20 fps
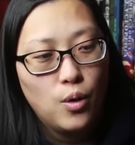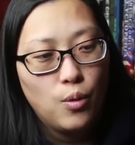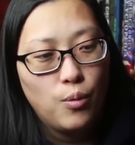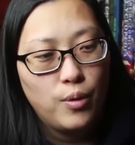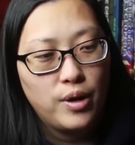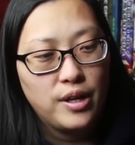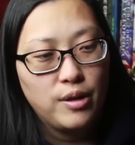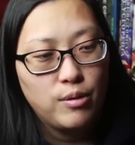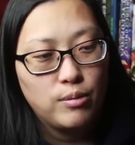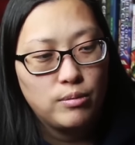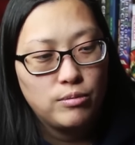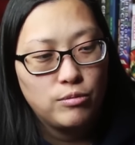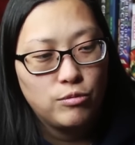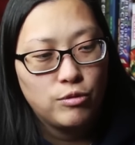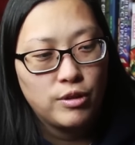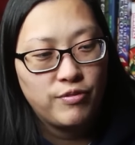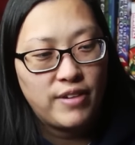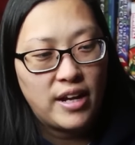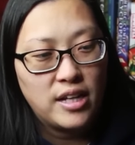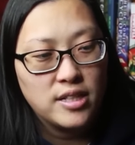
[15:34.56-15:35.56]

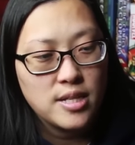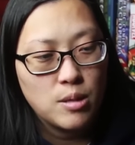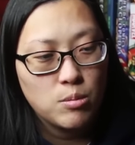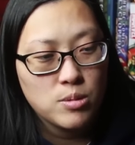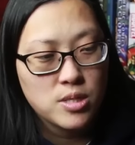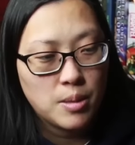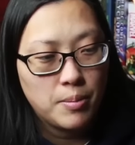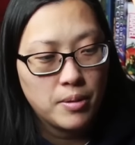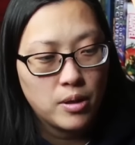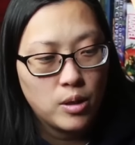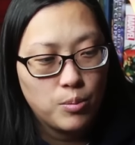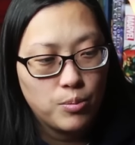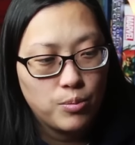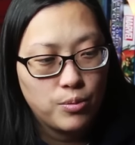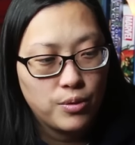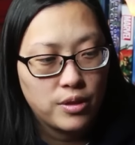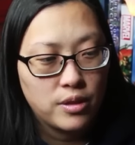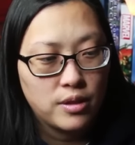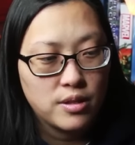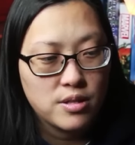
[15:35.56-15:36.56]
when Valentine was coming up
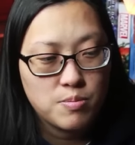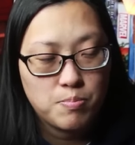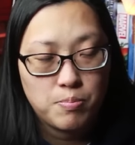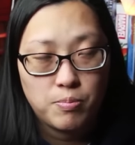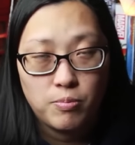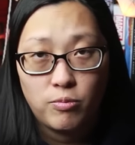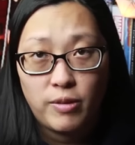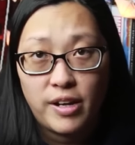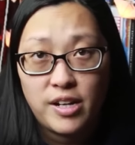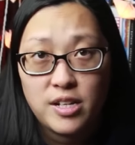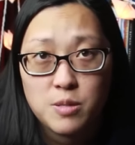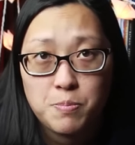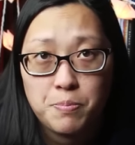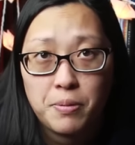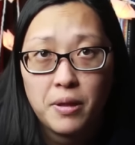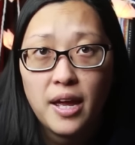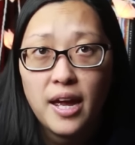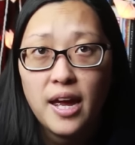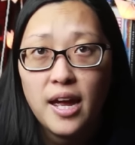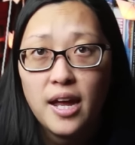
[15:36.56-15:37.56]
with this latest
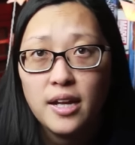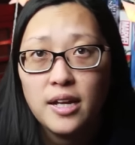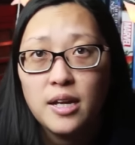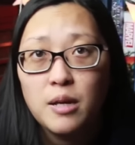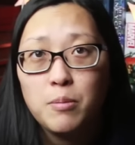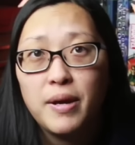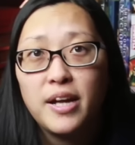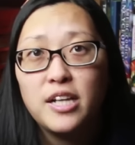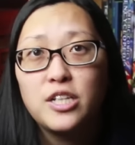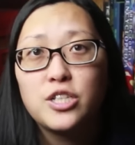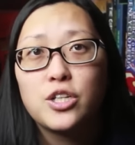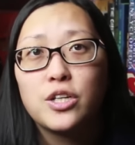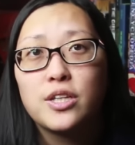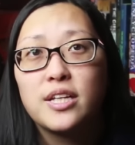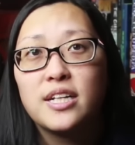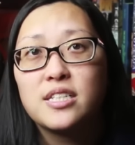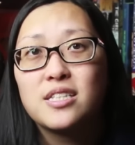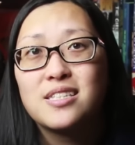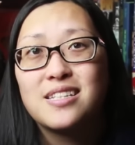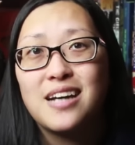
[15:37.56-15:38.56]
plan, he made sure
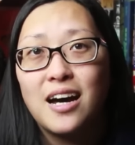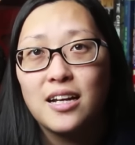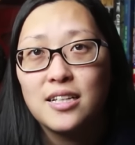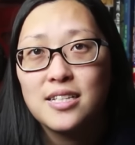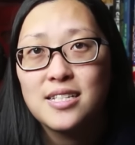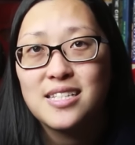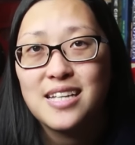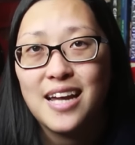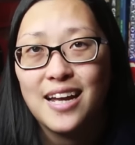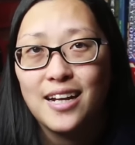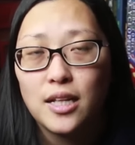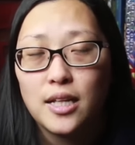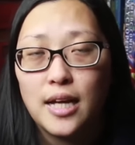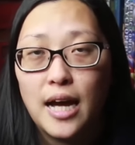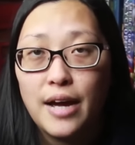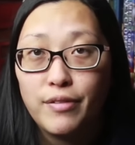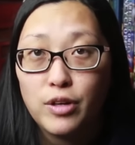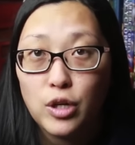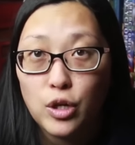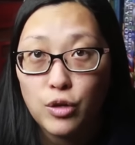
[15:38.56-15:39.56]
that Dot stayed
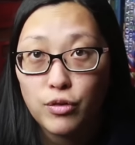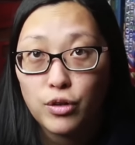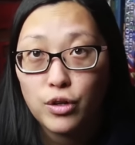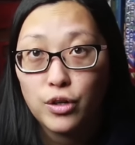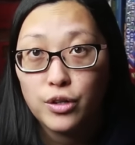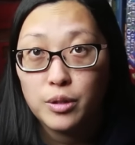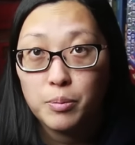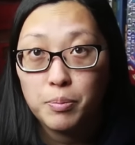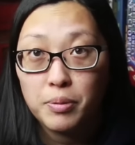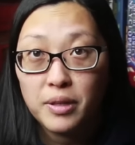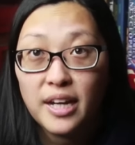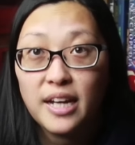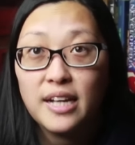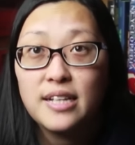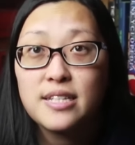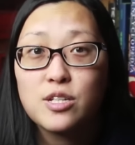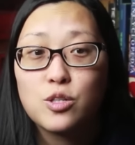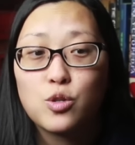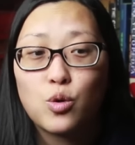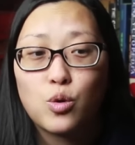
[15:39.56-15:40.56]
alive and overheard the
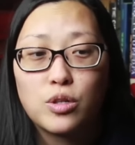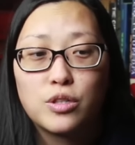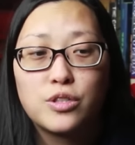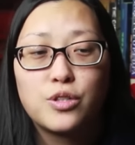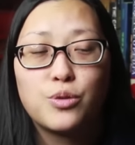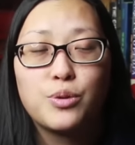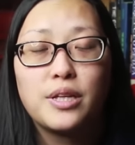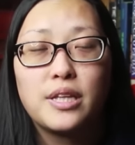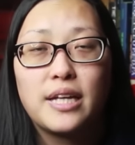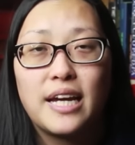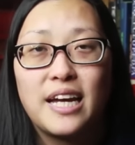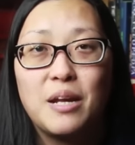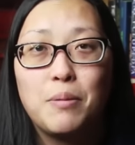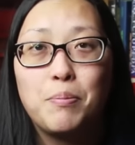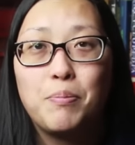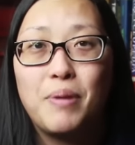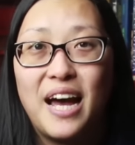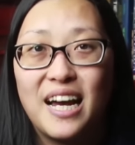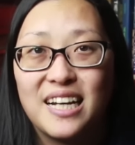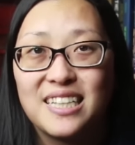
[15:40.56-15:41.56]
plans in order to relay
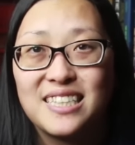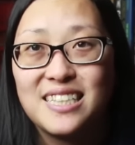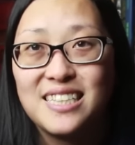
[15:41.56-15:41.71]
it back